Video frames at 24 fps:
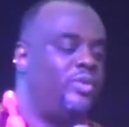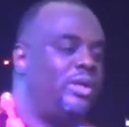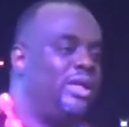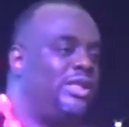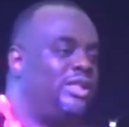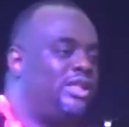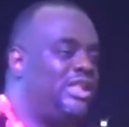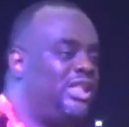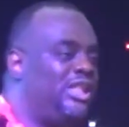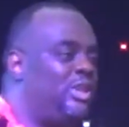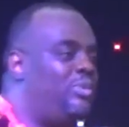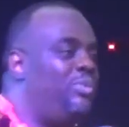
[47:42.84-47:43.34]
of
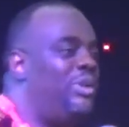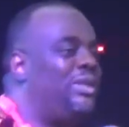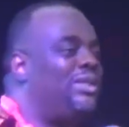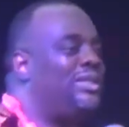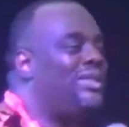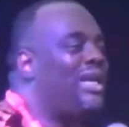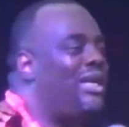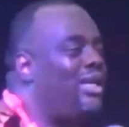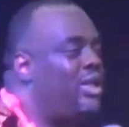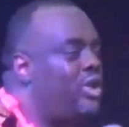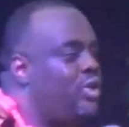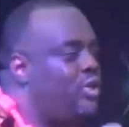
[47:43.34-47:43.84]
knowledge is
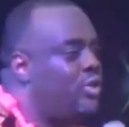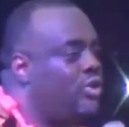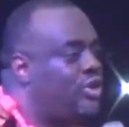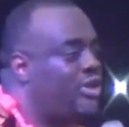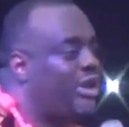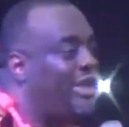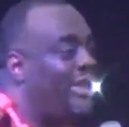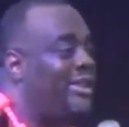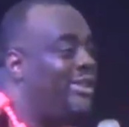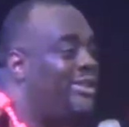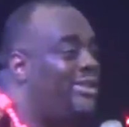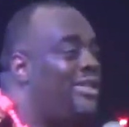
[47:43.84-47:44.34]
basically
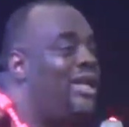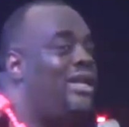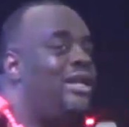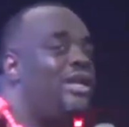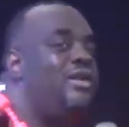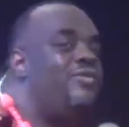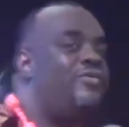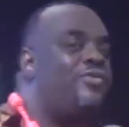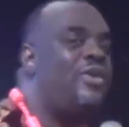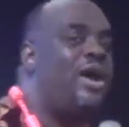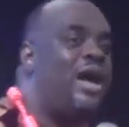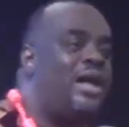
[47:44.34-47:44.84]
used in
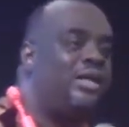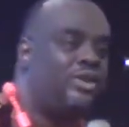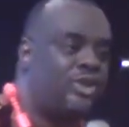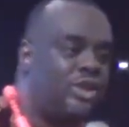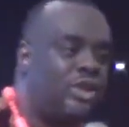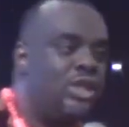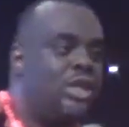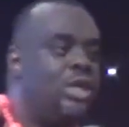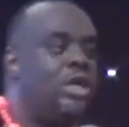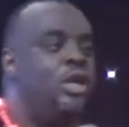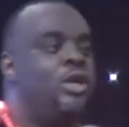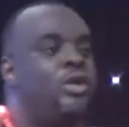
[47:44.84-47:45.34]

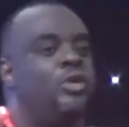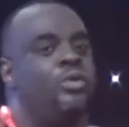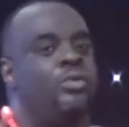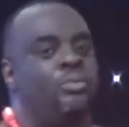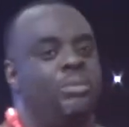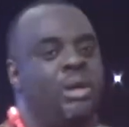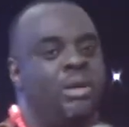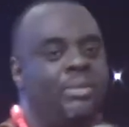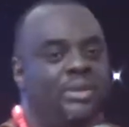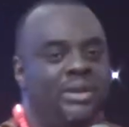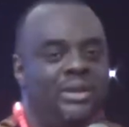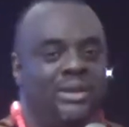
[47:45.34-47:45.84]
deliverance,
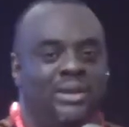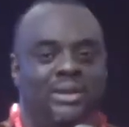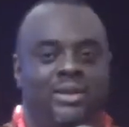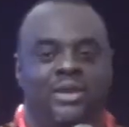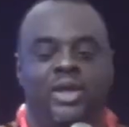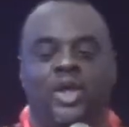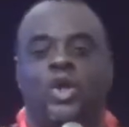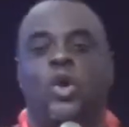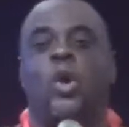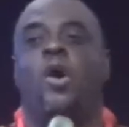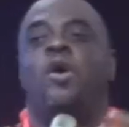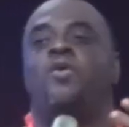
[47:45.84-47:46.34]
maybe
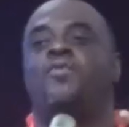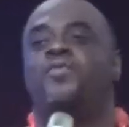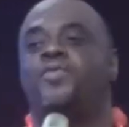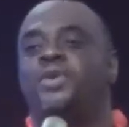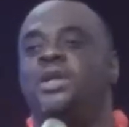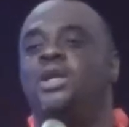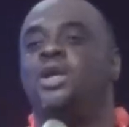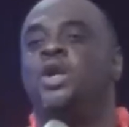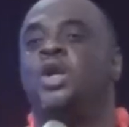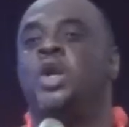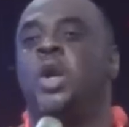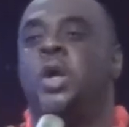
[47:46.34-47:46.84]

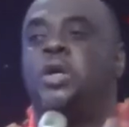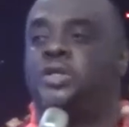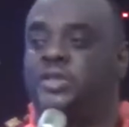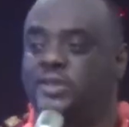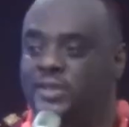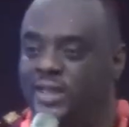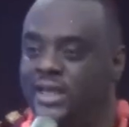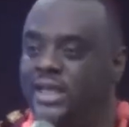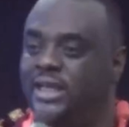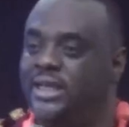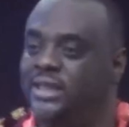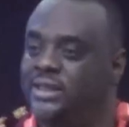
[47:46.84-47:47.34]
recovering
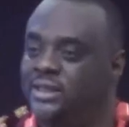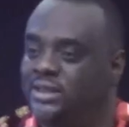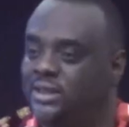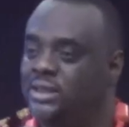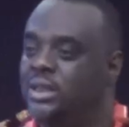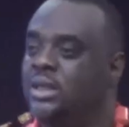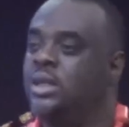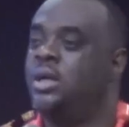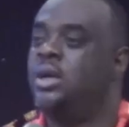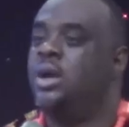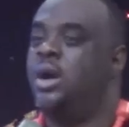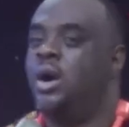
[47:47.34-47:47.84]
lost
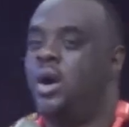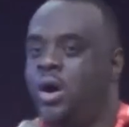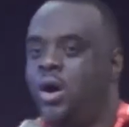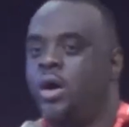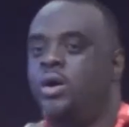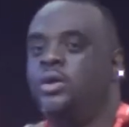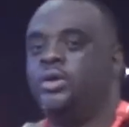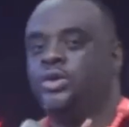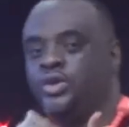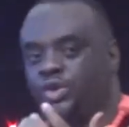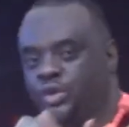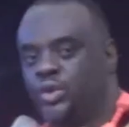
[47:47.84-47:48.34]
things.
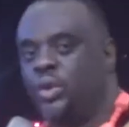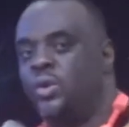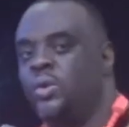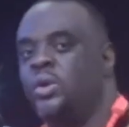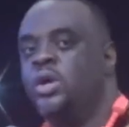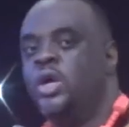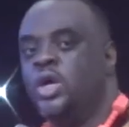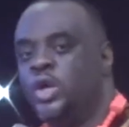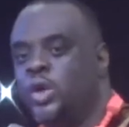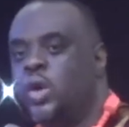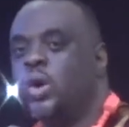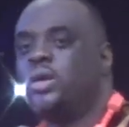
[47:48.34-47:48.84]

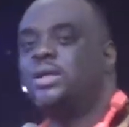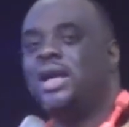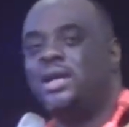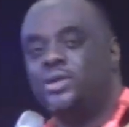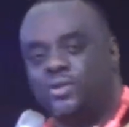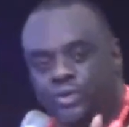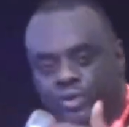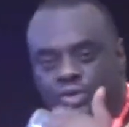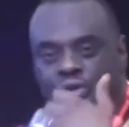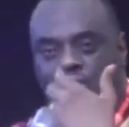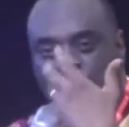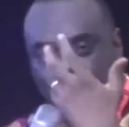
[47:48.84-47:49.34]
So God
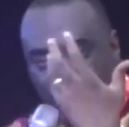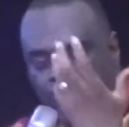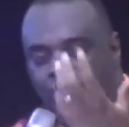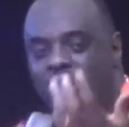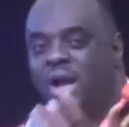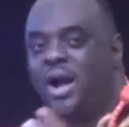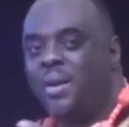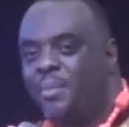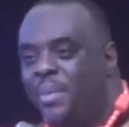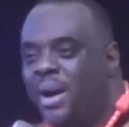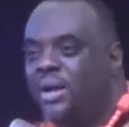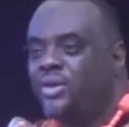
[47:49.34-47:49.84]
can talk to
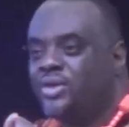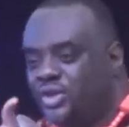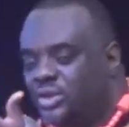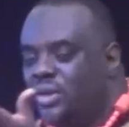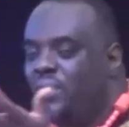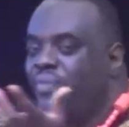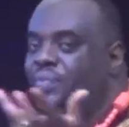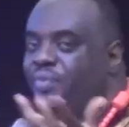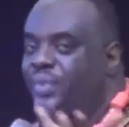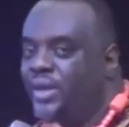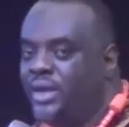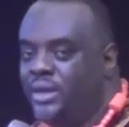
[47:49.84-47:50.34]
you about
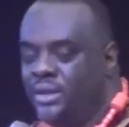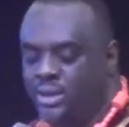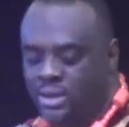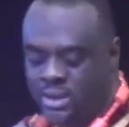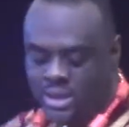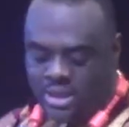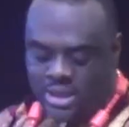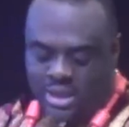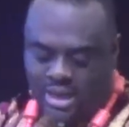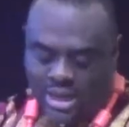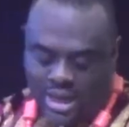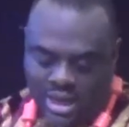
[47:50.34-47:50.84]
something,
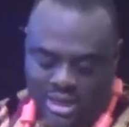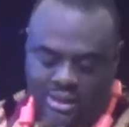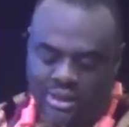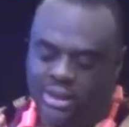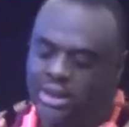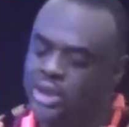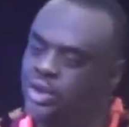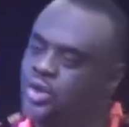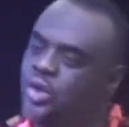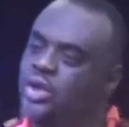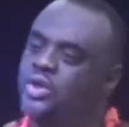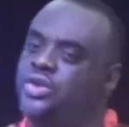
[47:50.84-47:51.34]
and
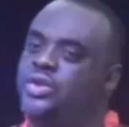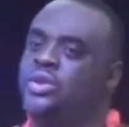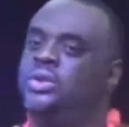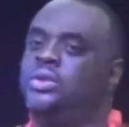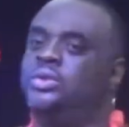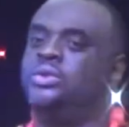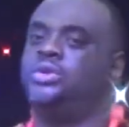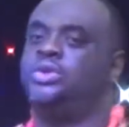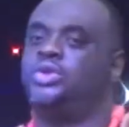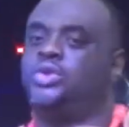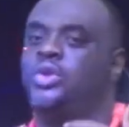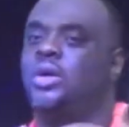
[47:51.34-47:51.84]
he
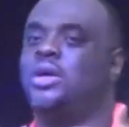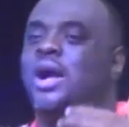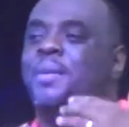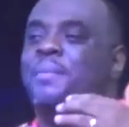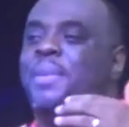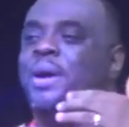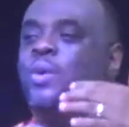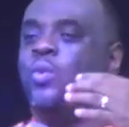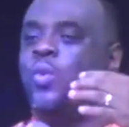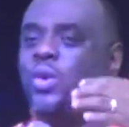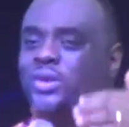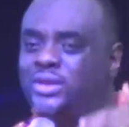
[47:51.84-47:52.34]
doesn't talk
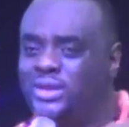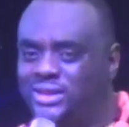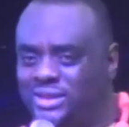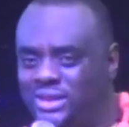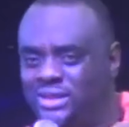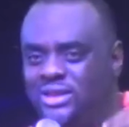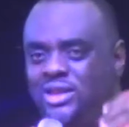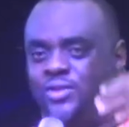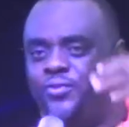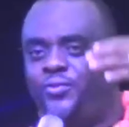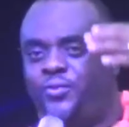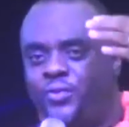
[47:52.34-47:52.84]
about what is
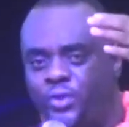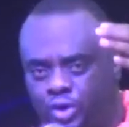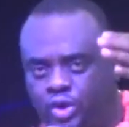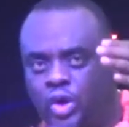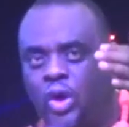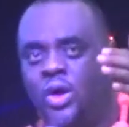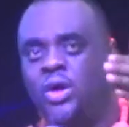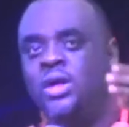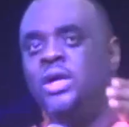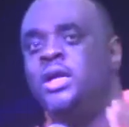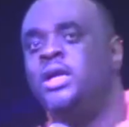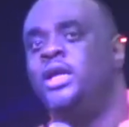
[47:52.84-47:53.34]
in the
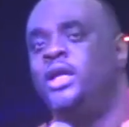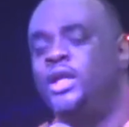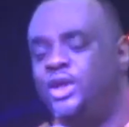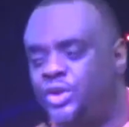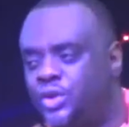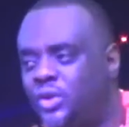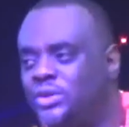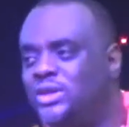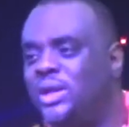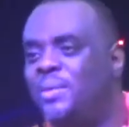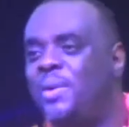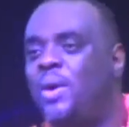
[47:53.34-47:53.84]
future. He
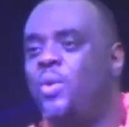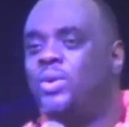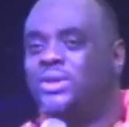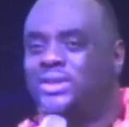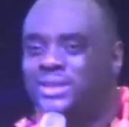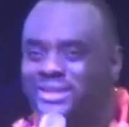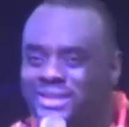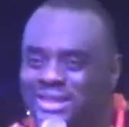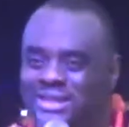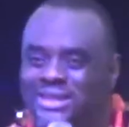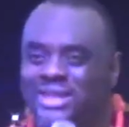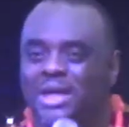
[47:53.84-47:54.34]
talks about
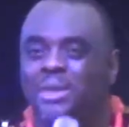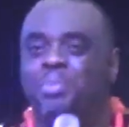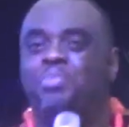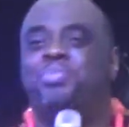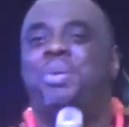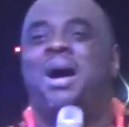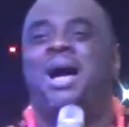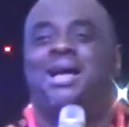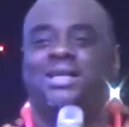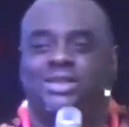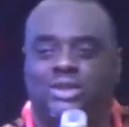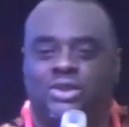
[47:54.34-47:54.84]
what is in the
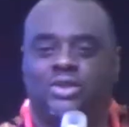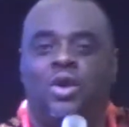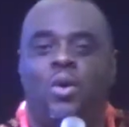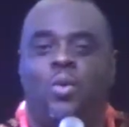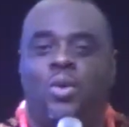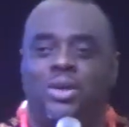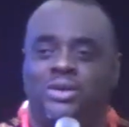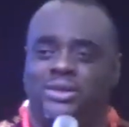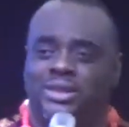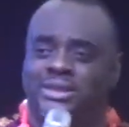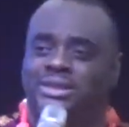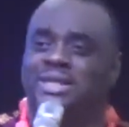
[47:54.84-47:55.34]
past or
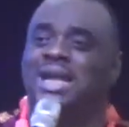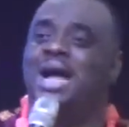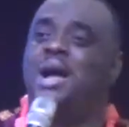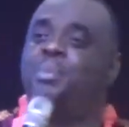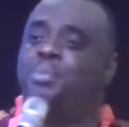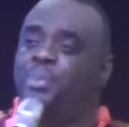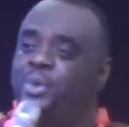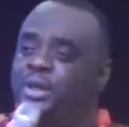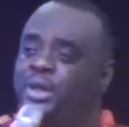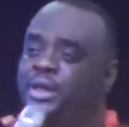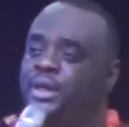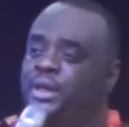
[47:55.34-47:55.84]
what is
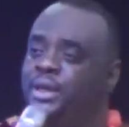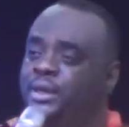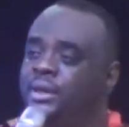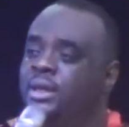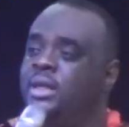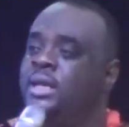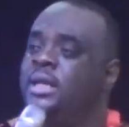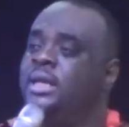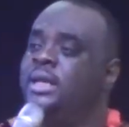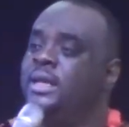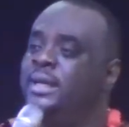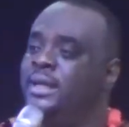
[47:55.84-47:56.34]

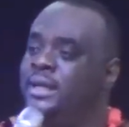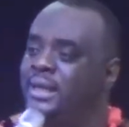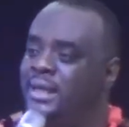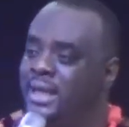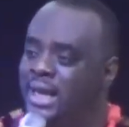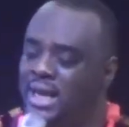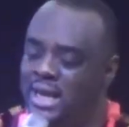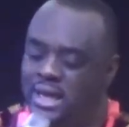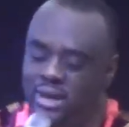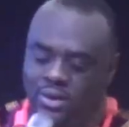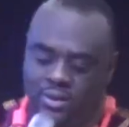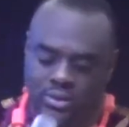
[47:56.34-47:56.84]
happening
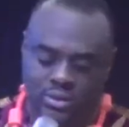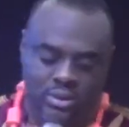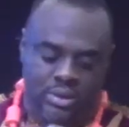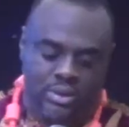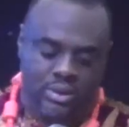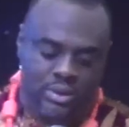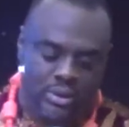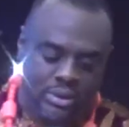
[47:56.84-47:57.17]
now.